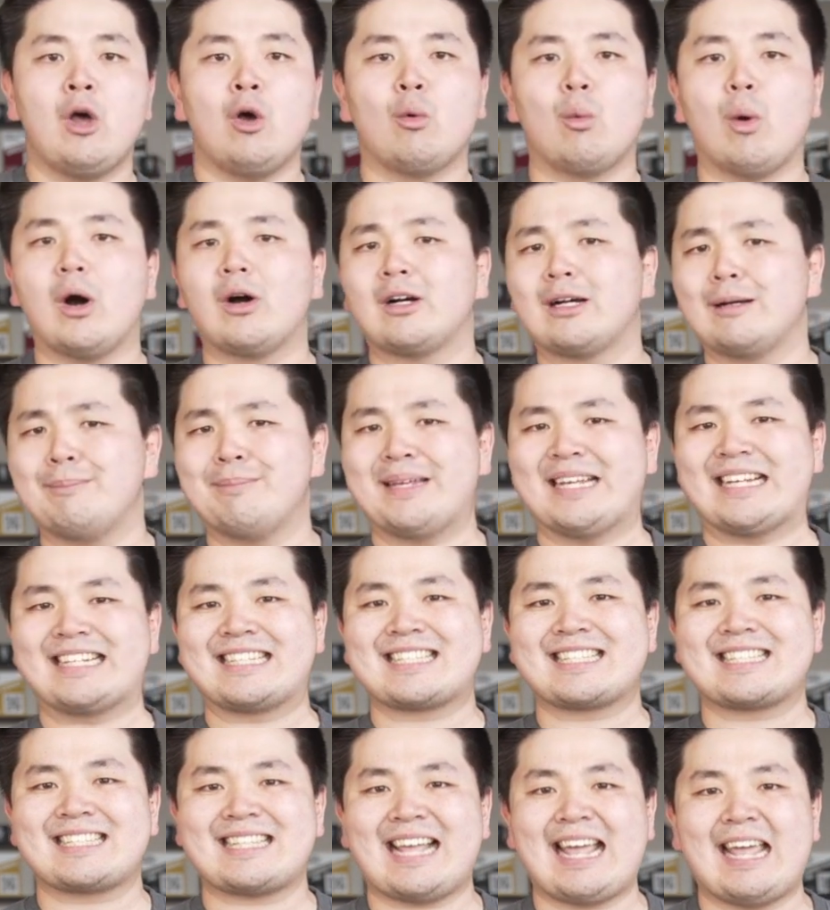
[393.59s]
welcoming,
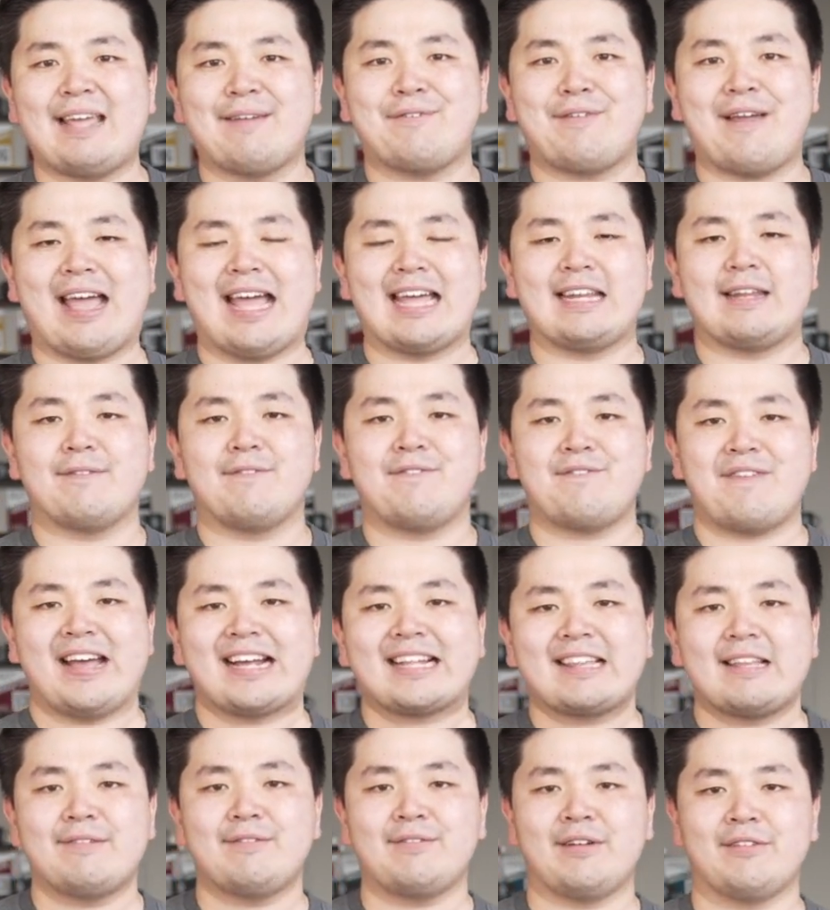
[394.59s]
safe, and
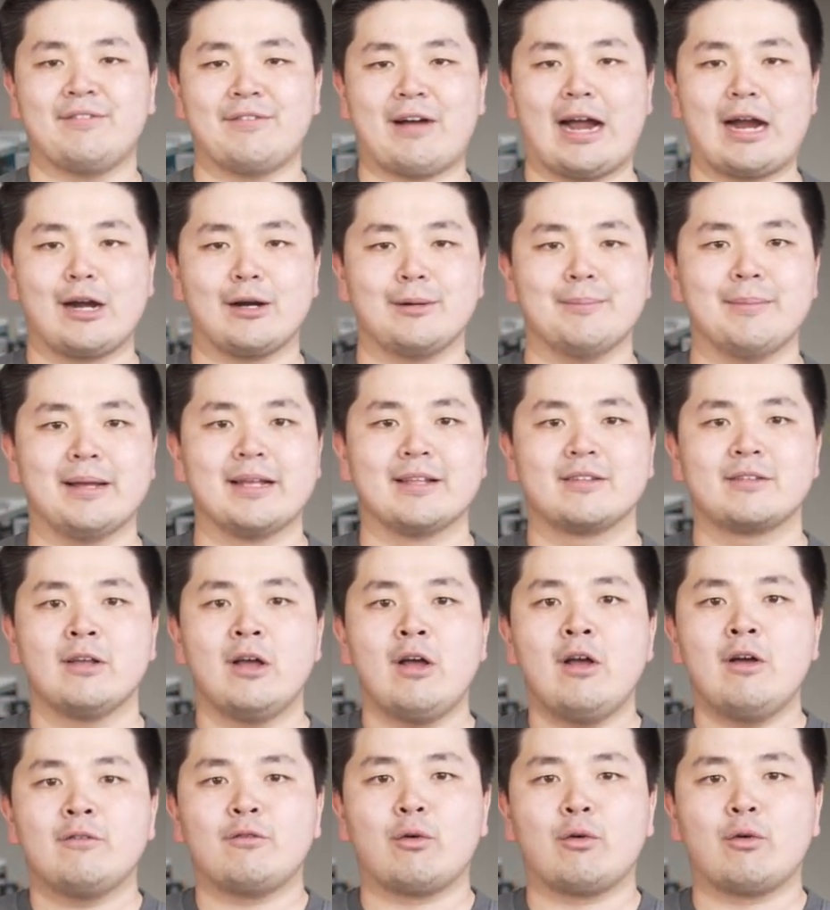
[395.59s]
effective environments